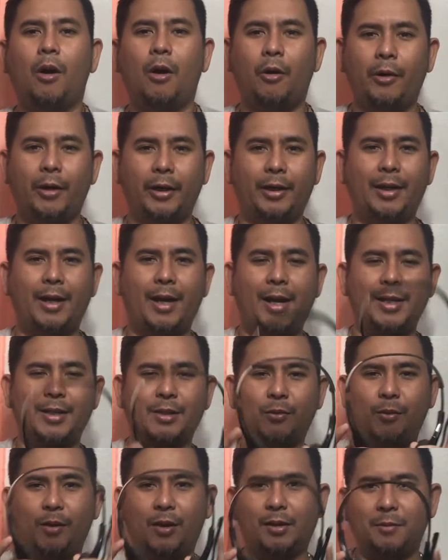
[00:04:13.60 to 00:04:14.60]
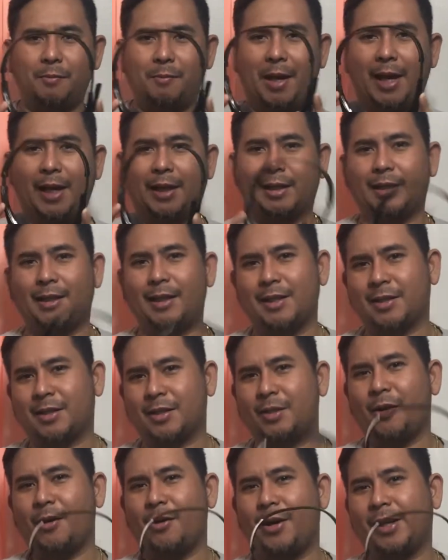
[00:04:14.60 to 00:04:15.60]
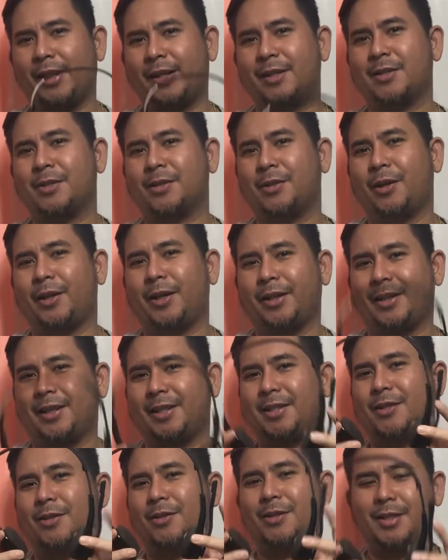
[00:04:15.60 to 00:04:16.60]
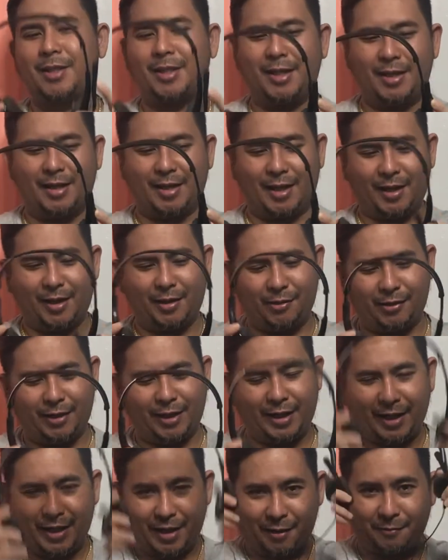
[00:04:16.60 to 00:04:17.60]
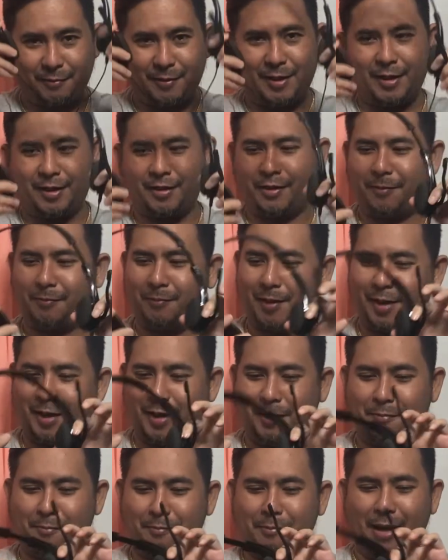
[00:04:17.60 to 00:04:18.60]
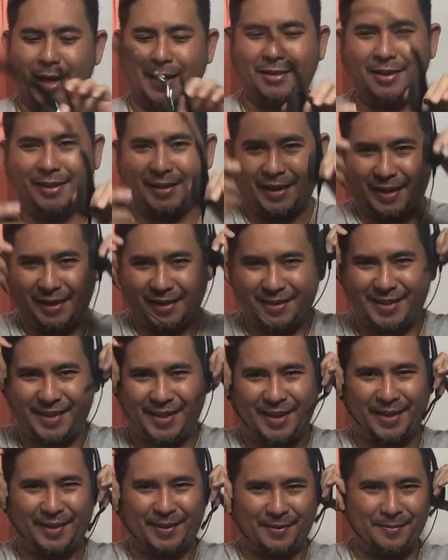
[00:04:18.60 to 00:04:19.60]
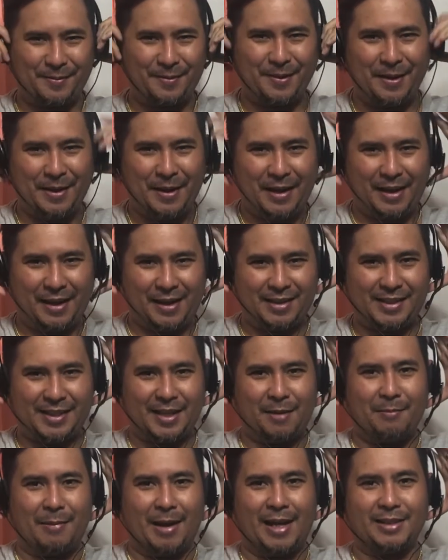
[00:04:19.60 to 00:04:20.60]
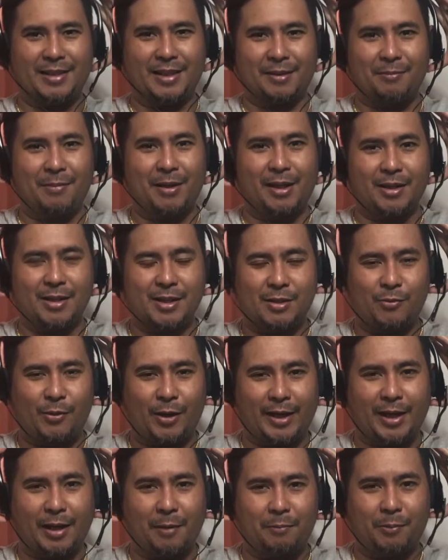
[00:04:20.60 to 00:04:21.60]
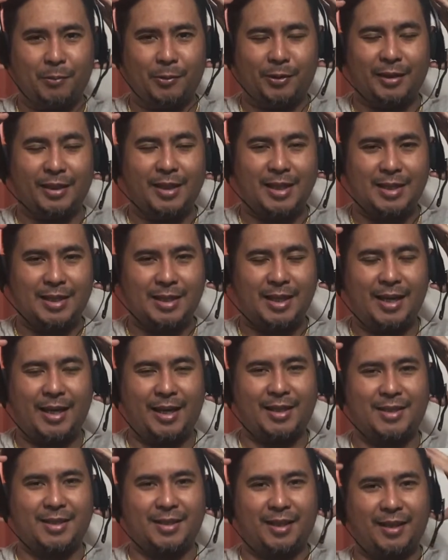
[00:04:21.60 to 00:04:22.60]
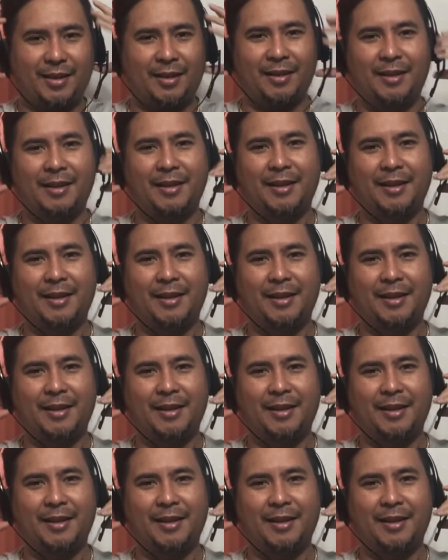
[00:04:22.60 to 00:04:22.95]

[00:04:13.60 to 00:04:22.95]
Alright guys, welcome back. Let's go ahead and start. As you see, I already have there my magic headset. I say magic because when I put this headset,